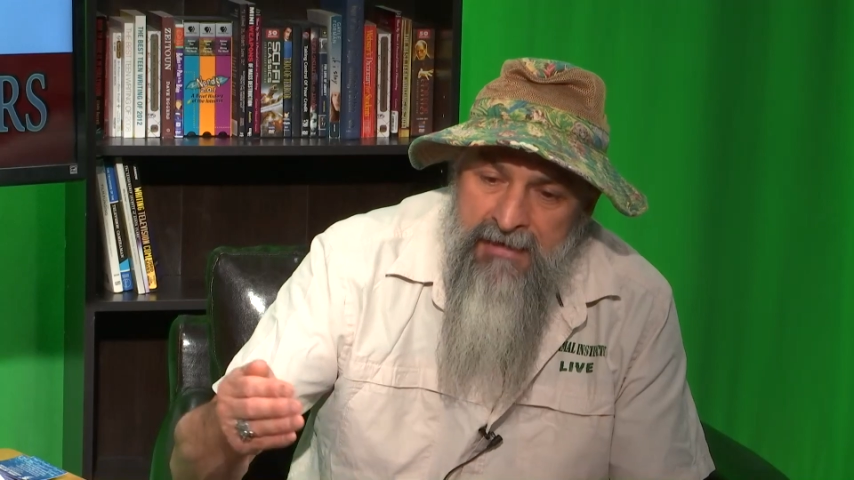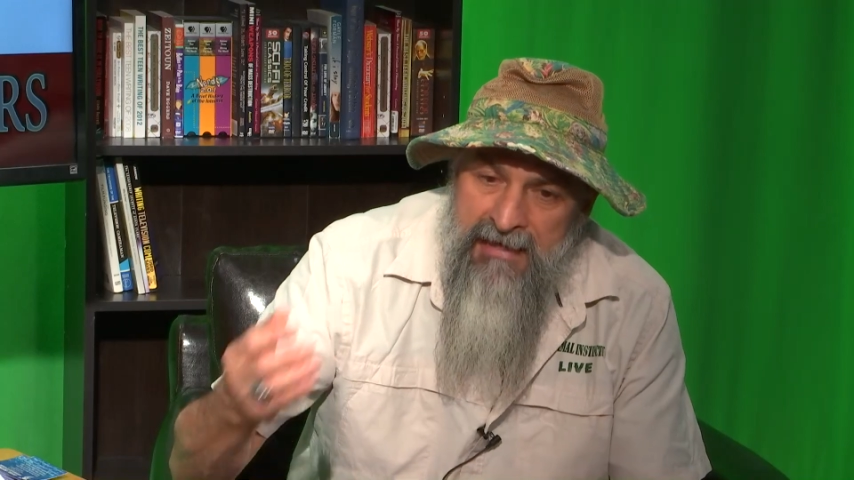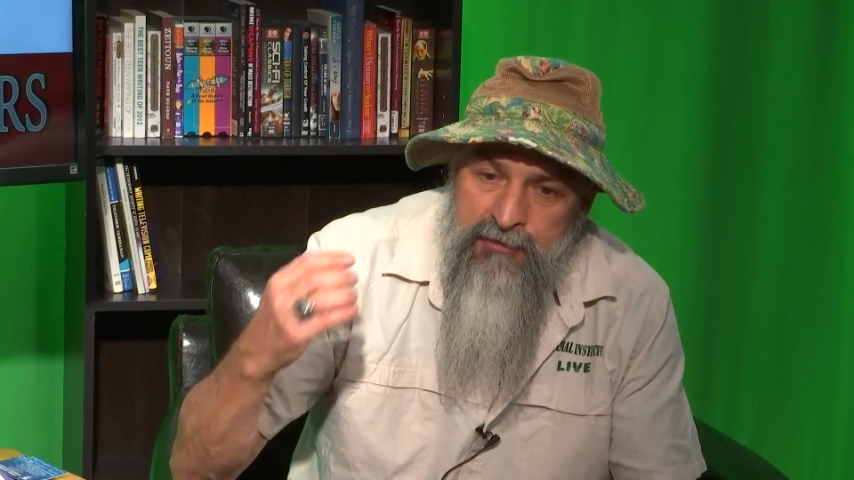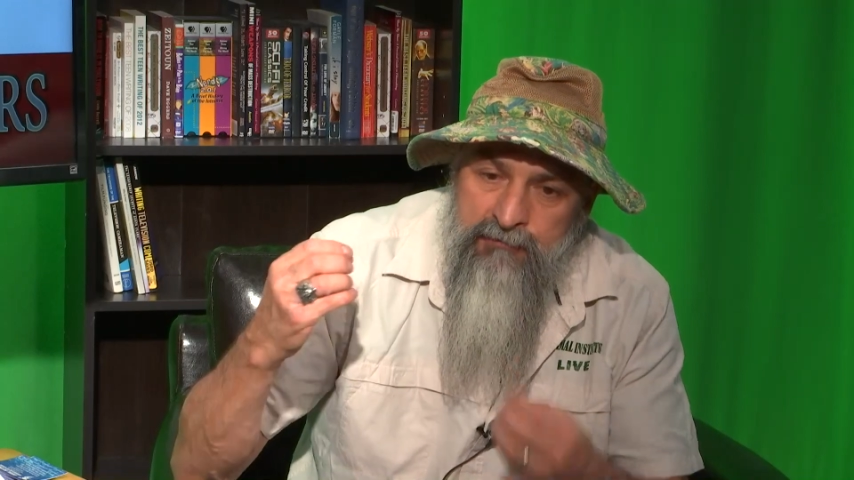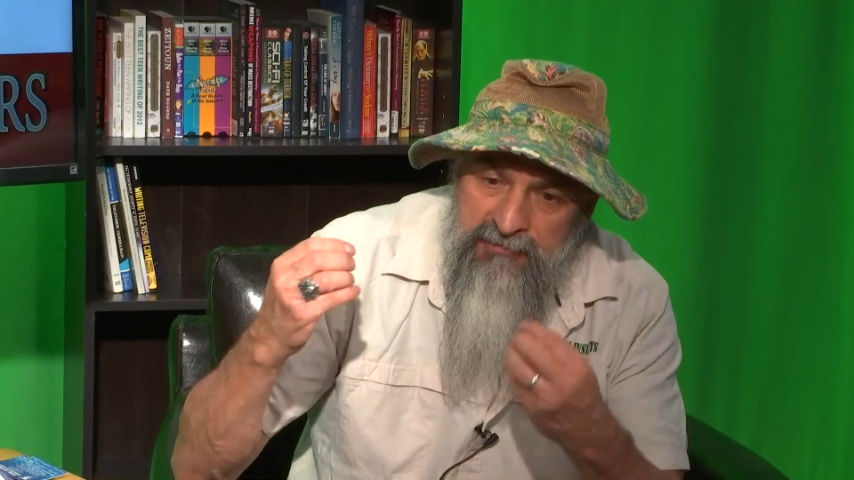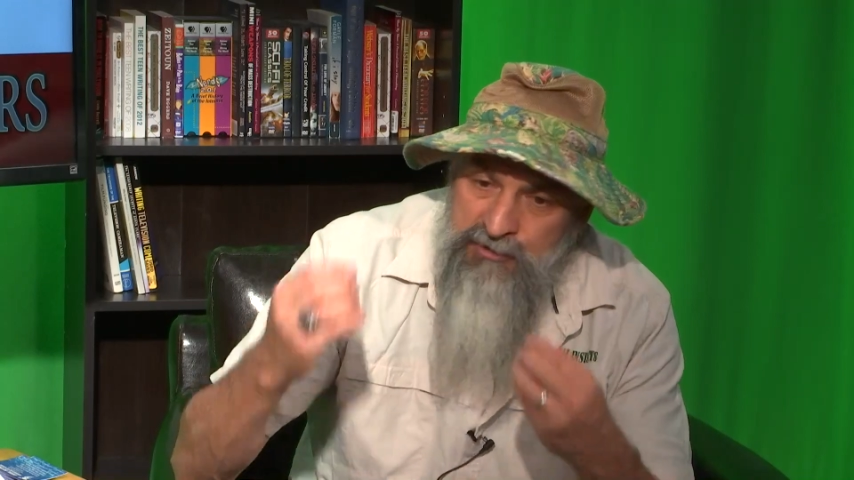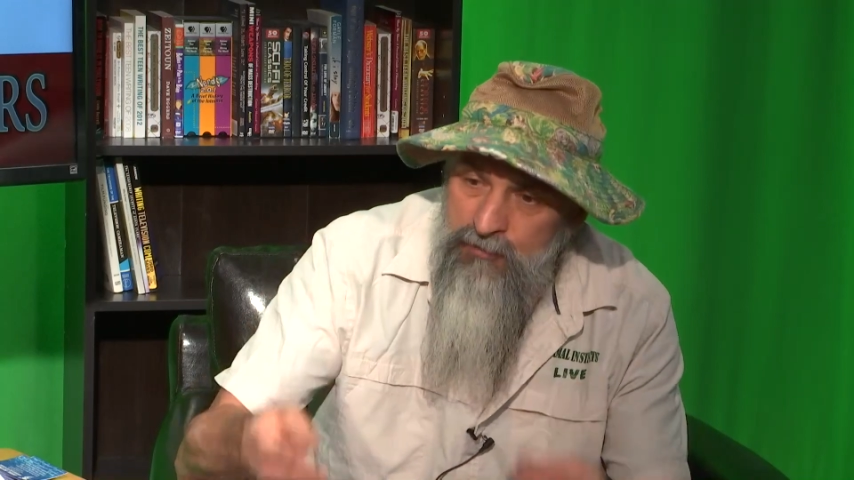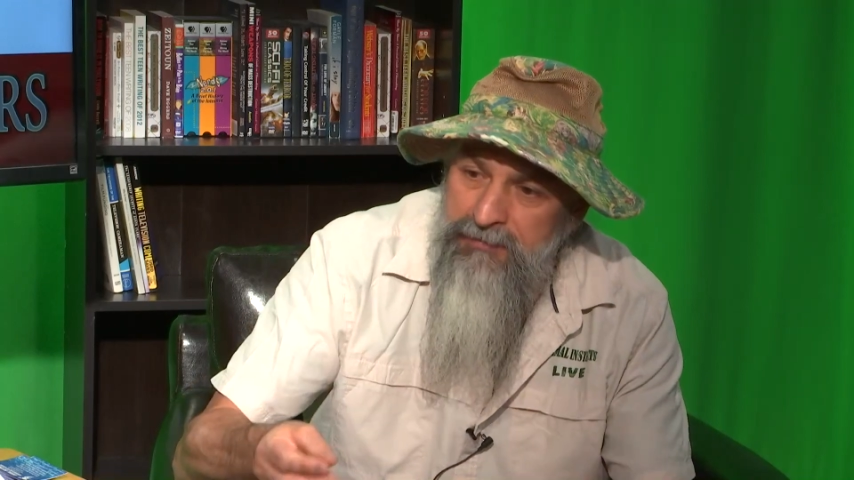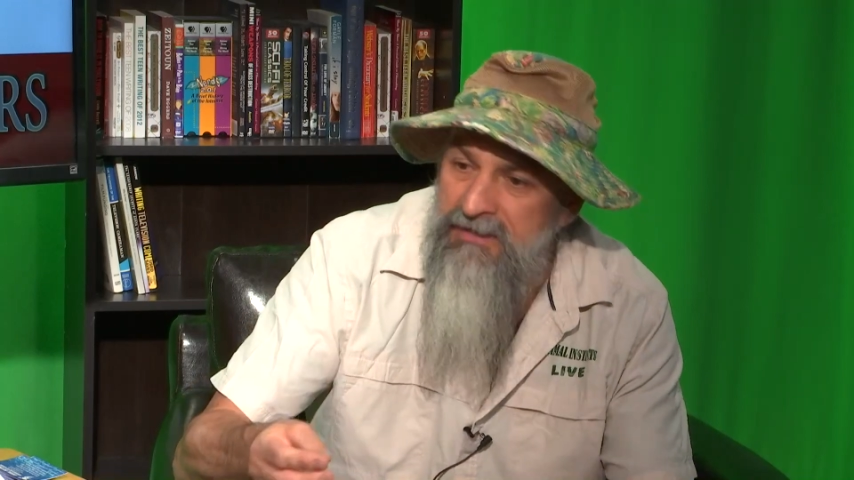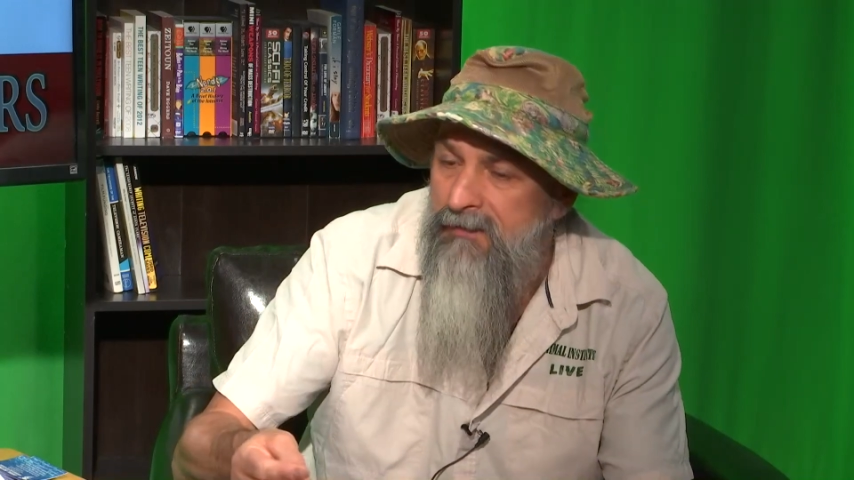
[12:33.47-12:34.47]
and you
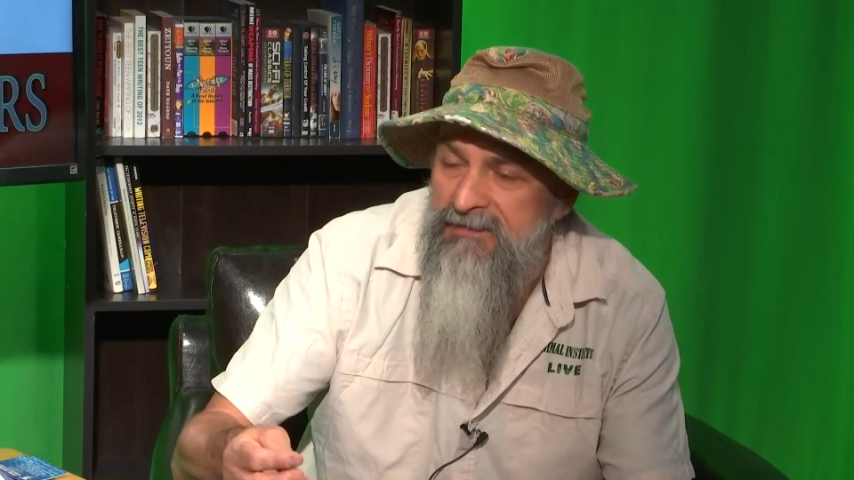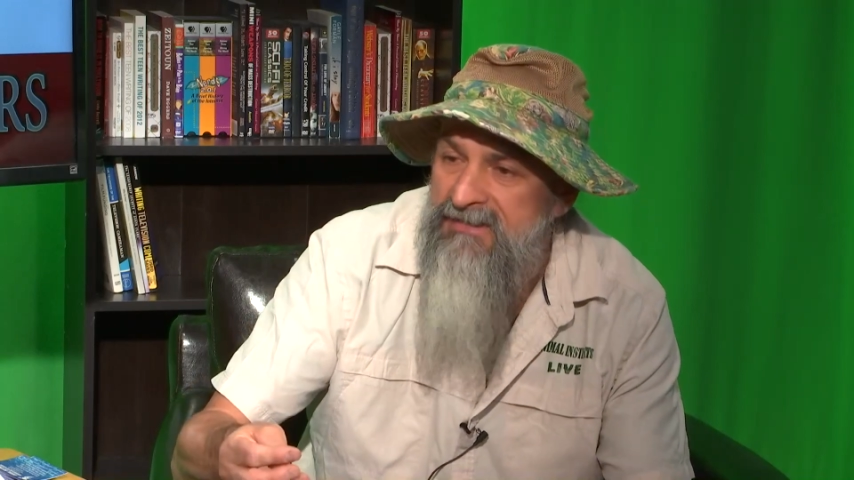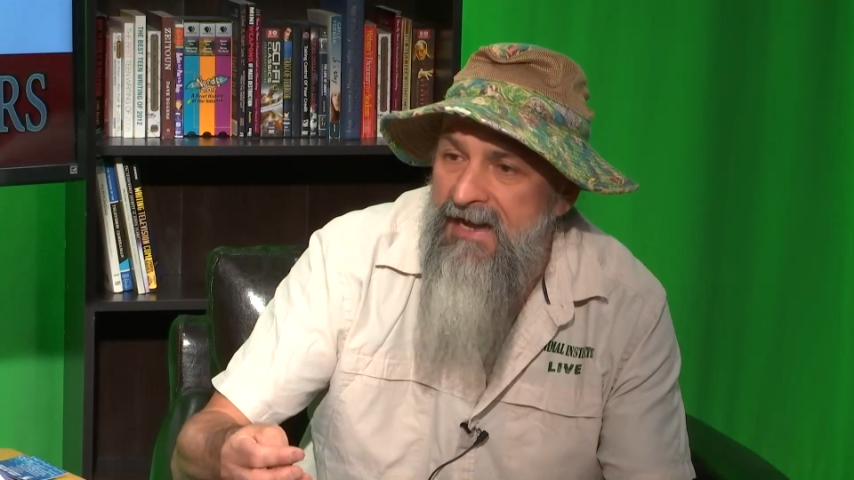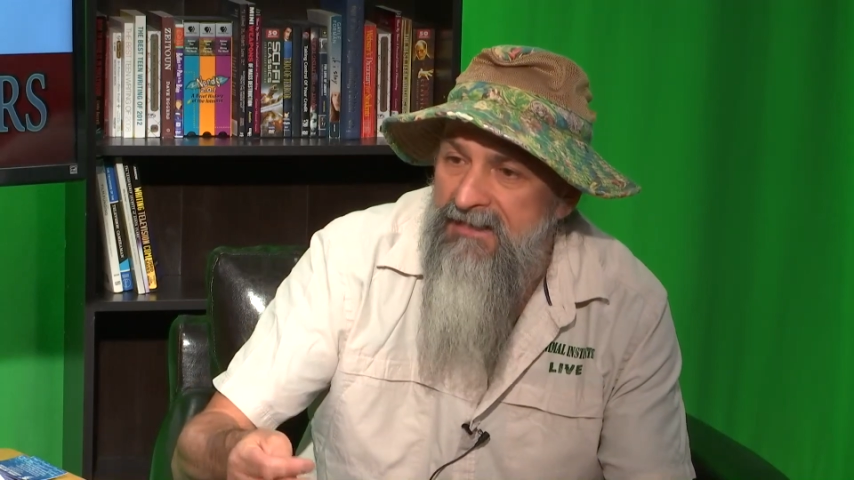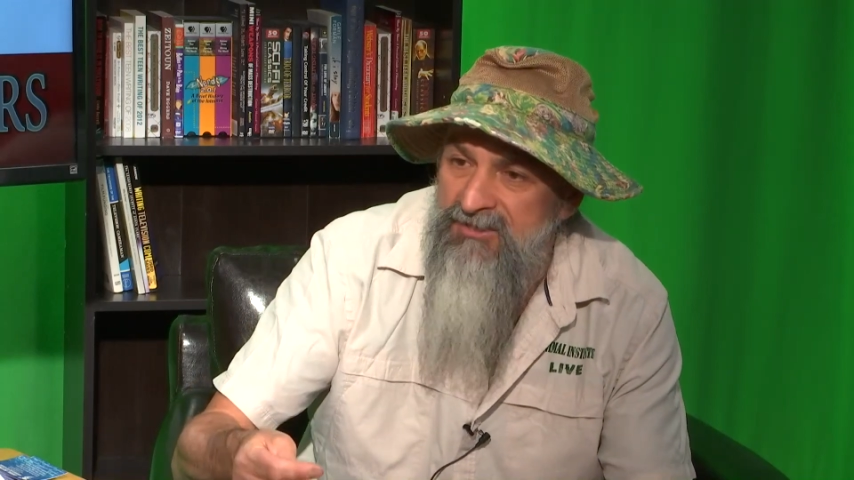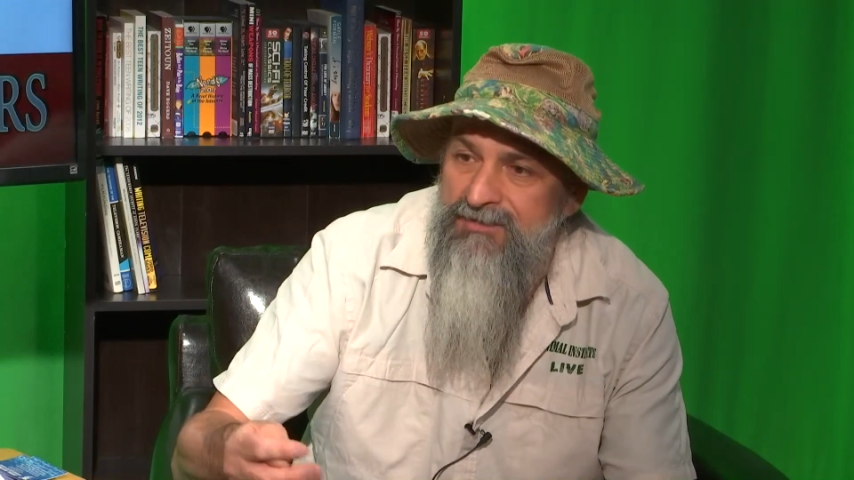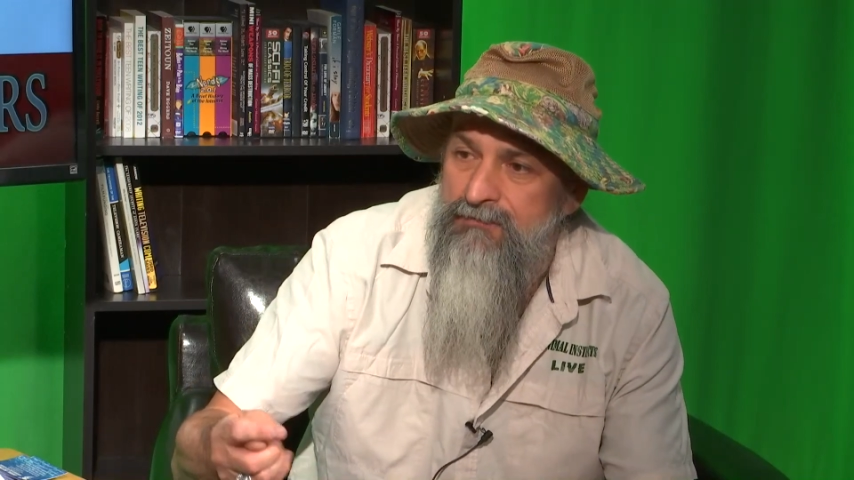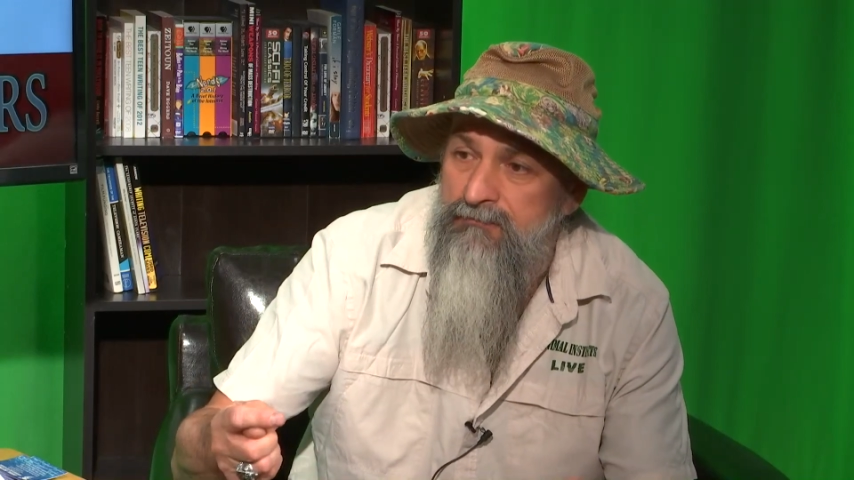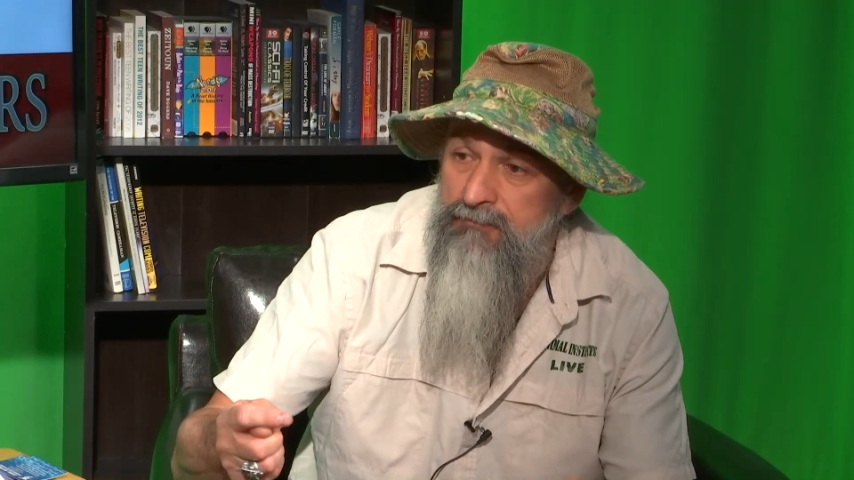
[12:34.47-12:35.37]
do become attached to,